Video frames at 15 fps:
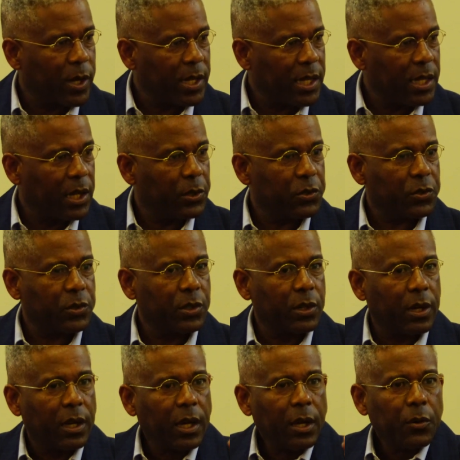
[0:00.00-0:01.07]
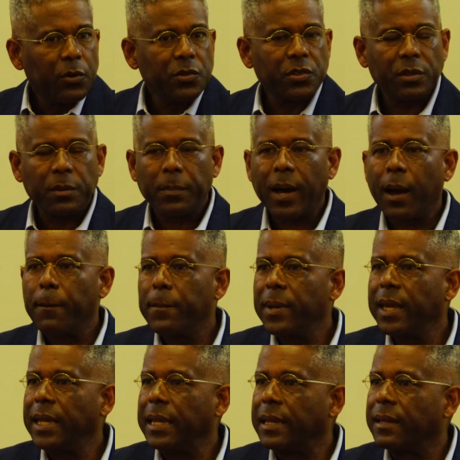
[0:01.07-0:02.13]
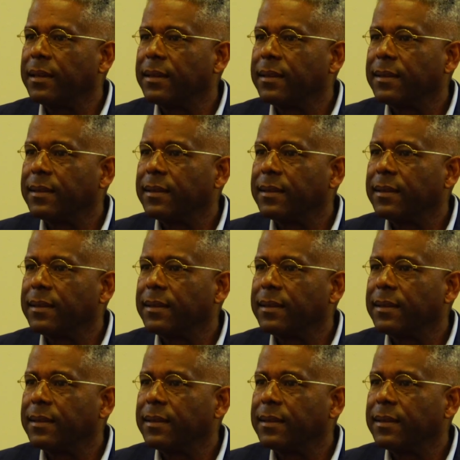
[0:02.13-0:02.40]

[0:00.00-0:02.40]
What he understood was it about me